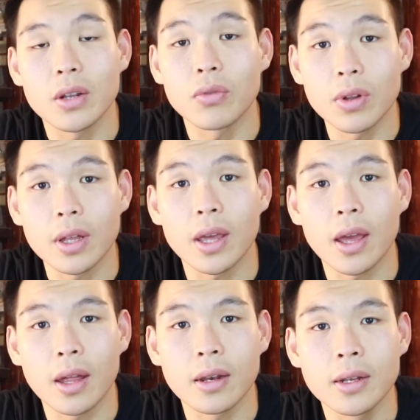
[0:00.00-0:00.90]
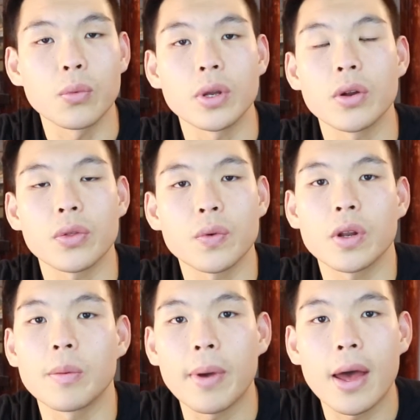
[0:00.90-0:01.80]
It really can. And when you're
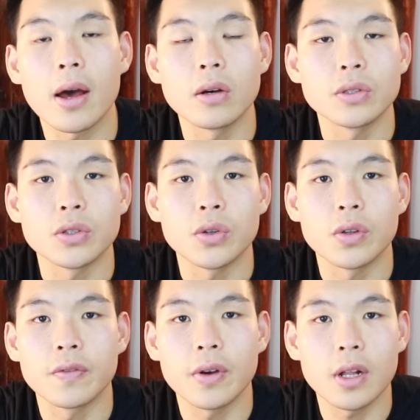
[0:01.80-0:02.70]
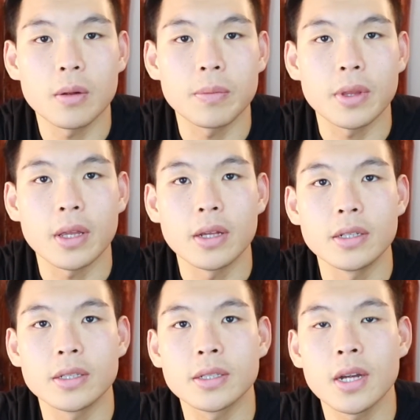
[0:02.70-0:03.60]
300 pounds, you develop these